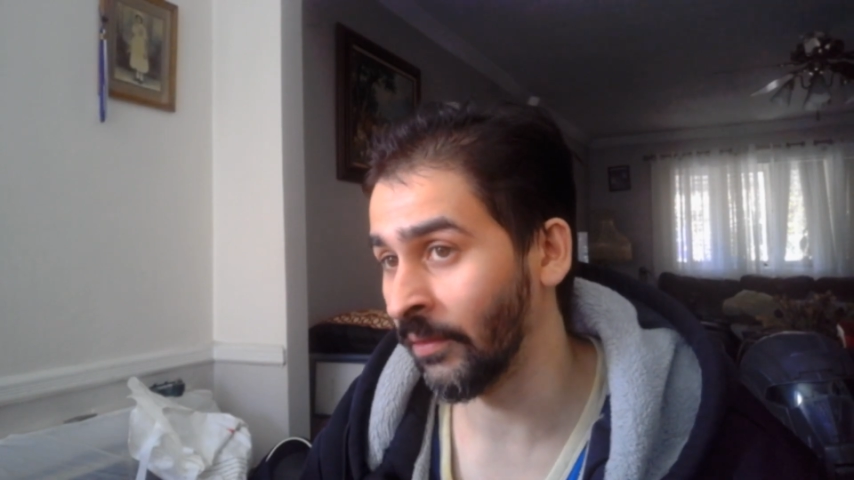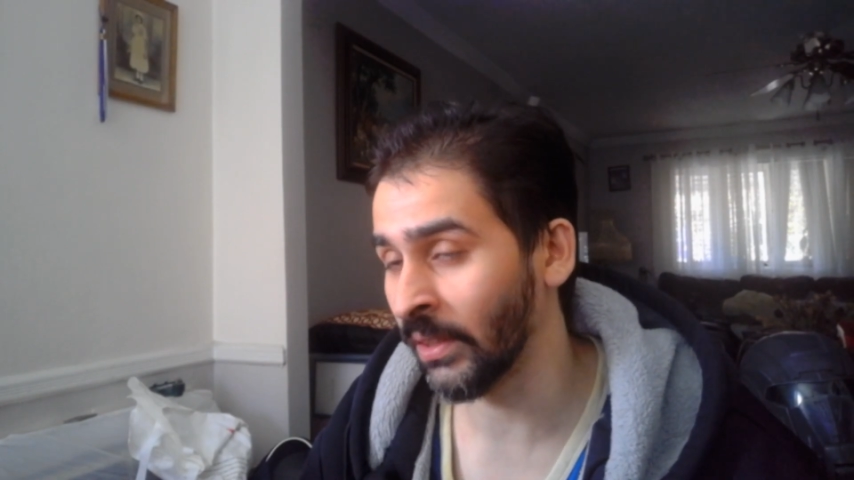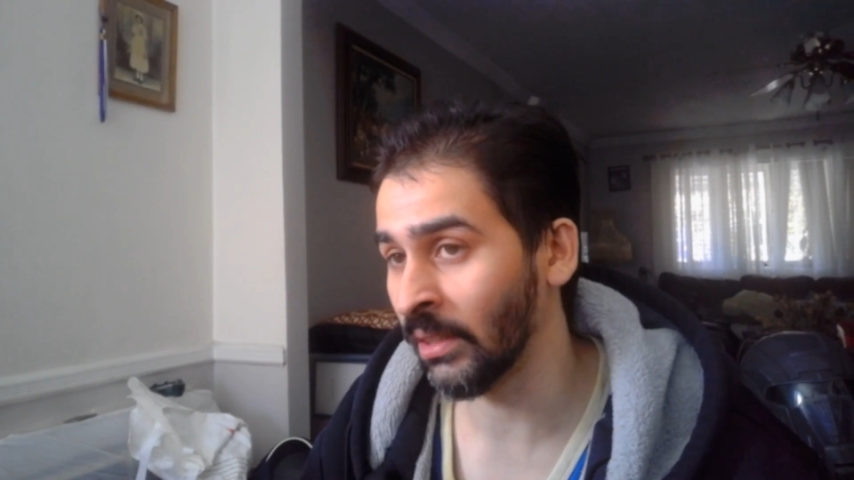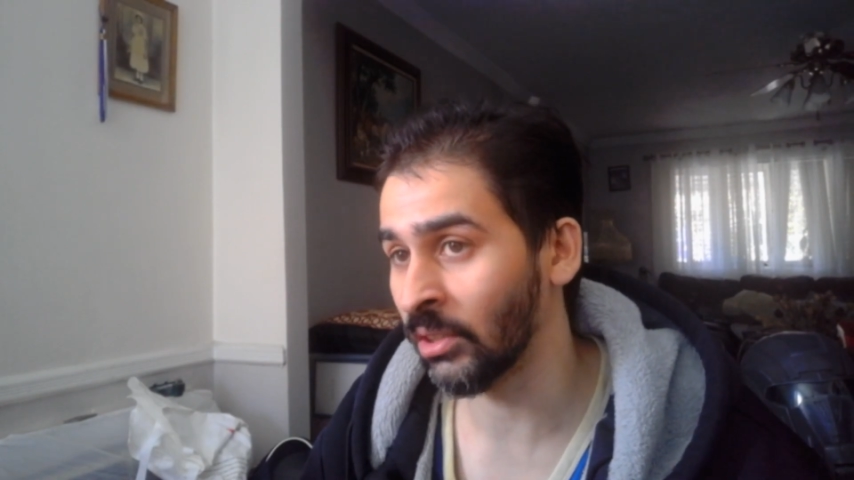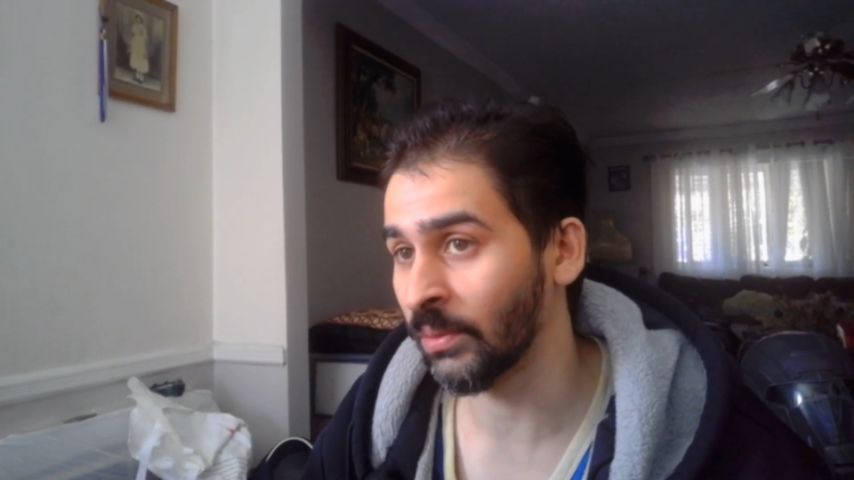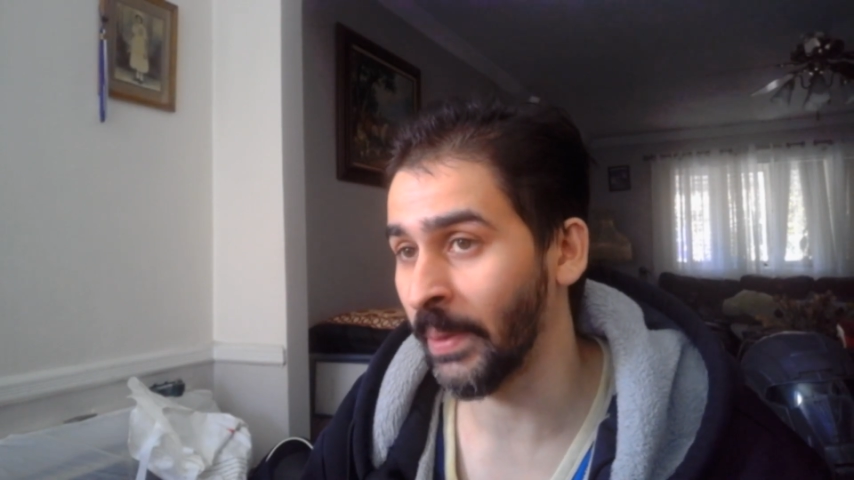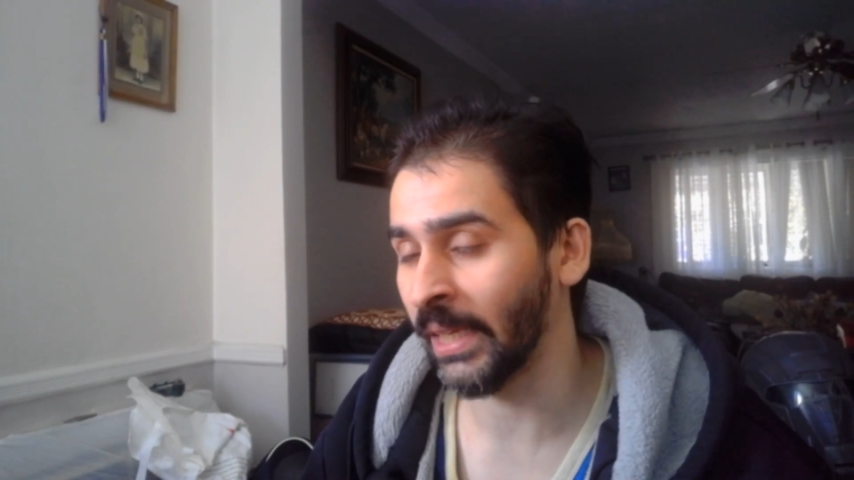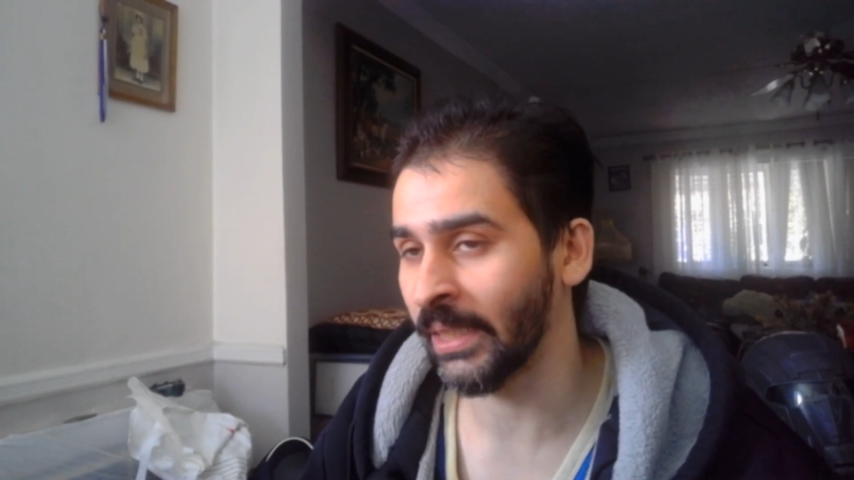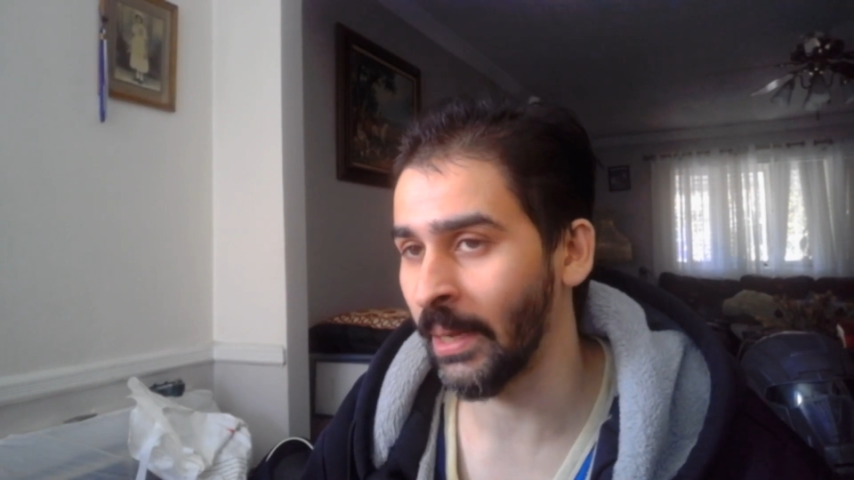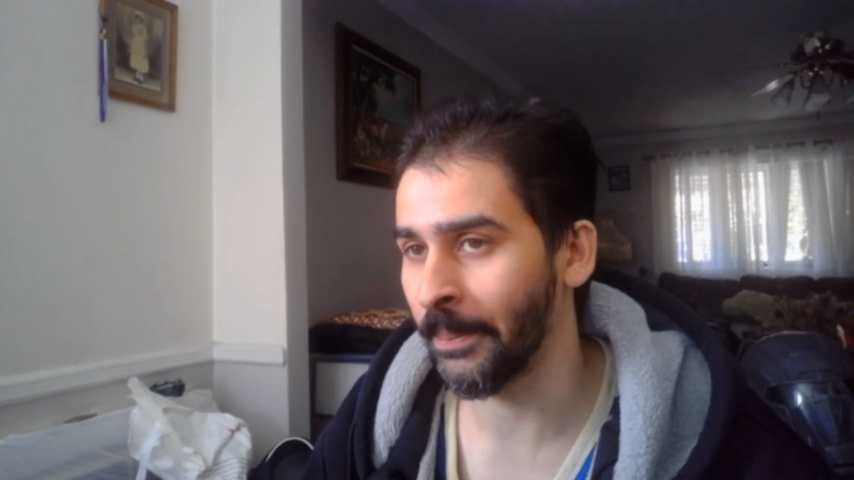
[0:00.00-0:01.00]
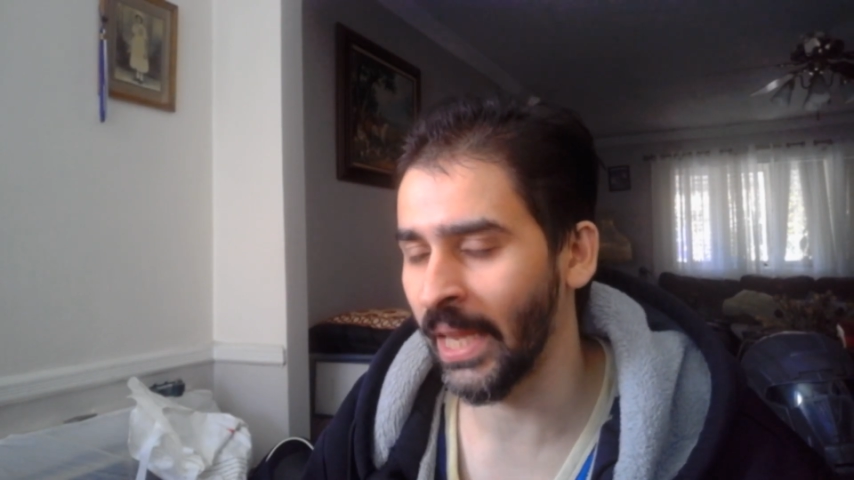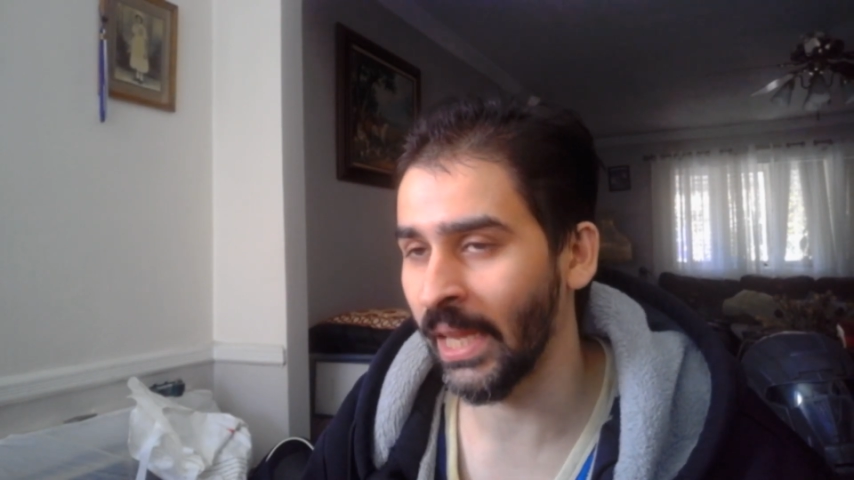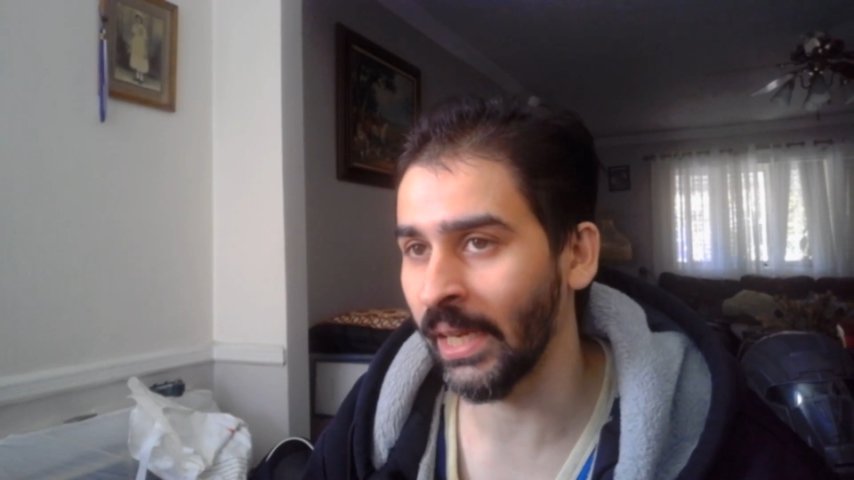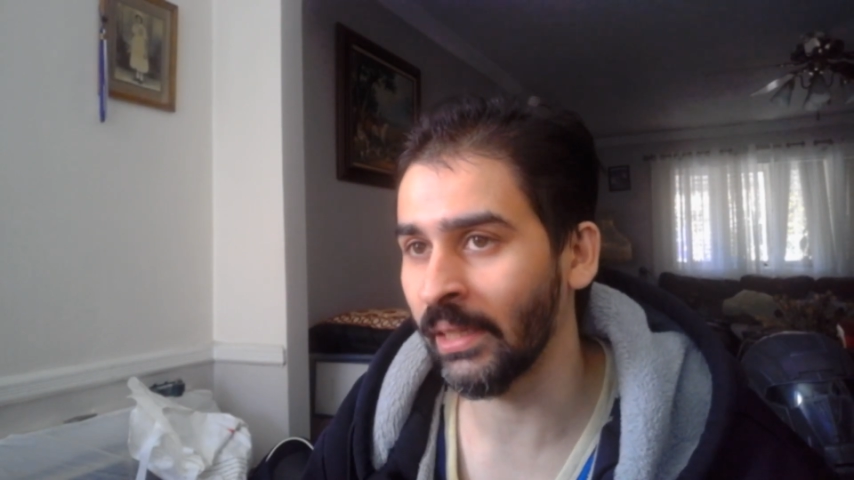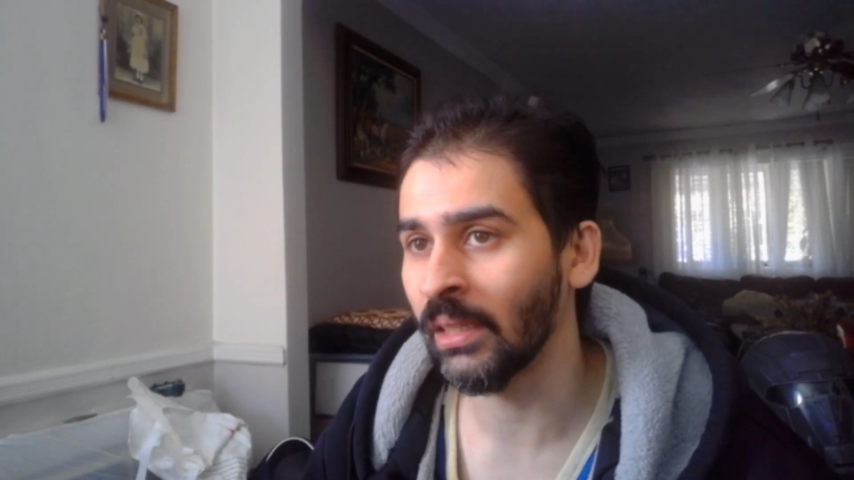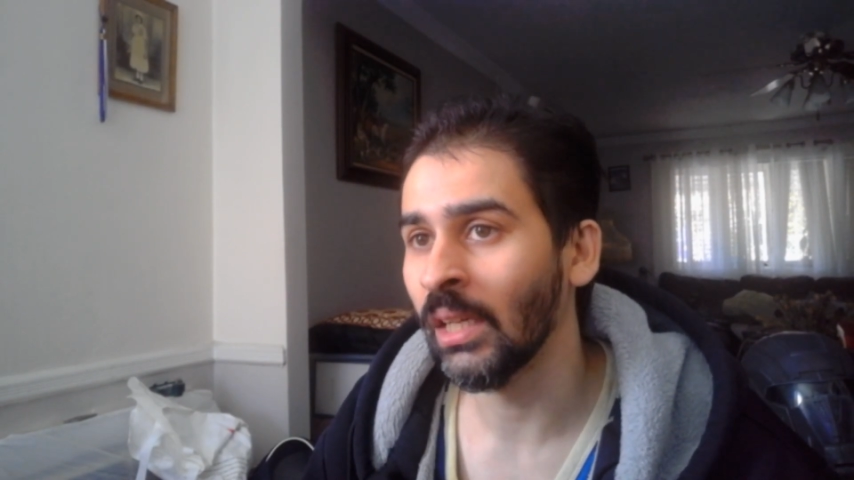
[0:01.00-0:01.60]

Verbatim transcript: village main campaign,